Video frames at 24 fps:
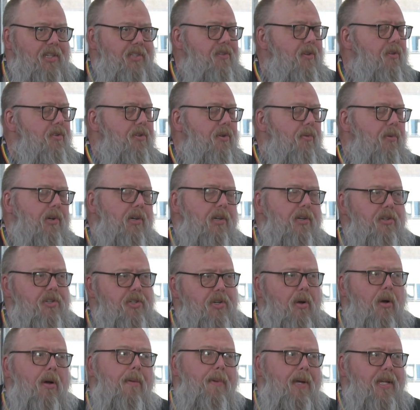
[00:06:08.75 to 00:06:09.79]
social workers
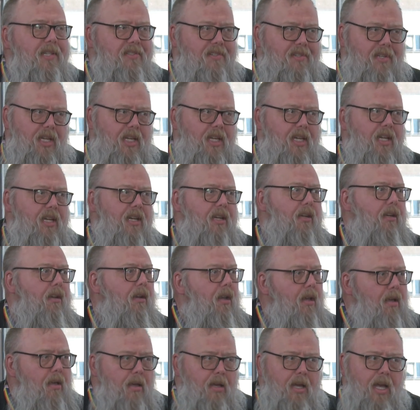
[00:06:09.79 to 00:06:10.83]
show up on scene
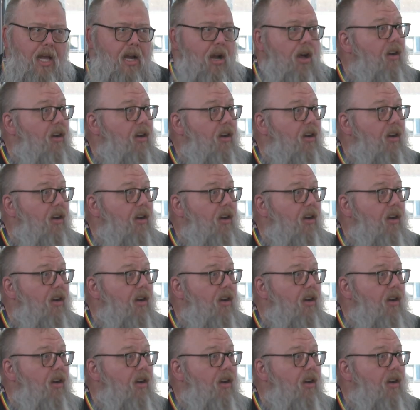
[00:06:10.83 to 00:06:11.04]
and